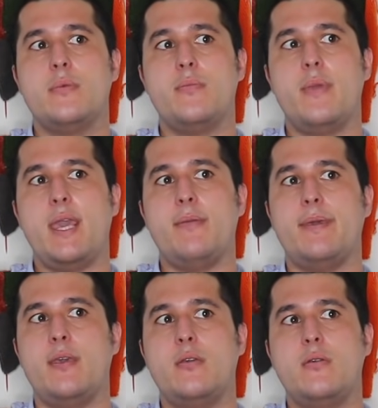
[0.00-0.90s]

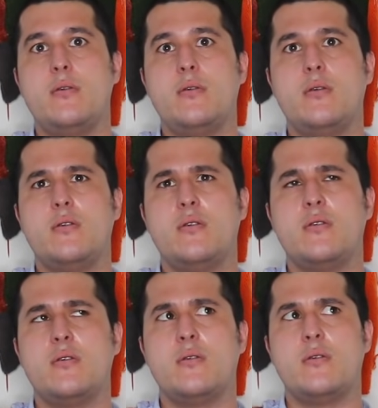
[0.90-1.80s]
Maybe.
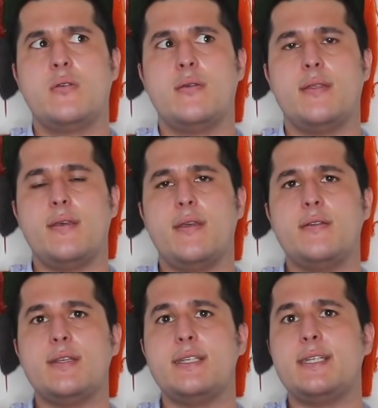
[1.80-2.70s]

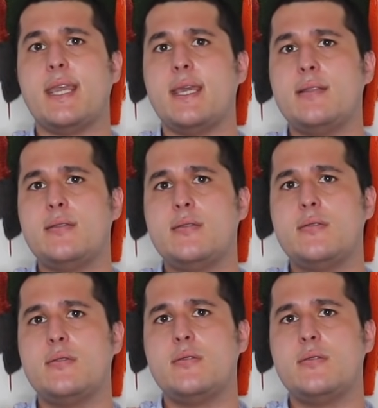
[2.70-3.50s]
There's a chance.